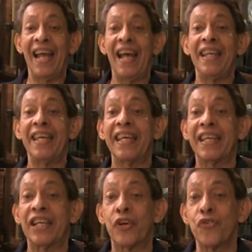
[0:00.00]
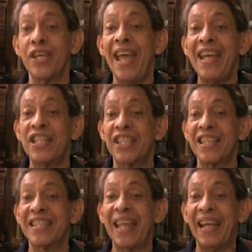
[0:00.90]
And it creates a
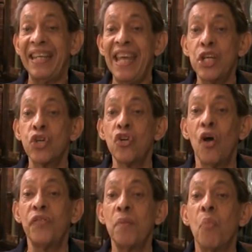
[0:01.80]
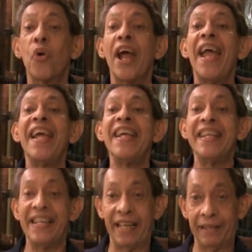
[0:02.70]
stagnation of the
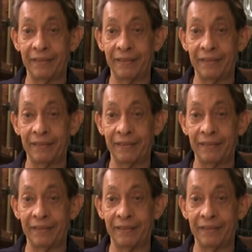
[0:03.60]
brain.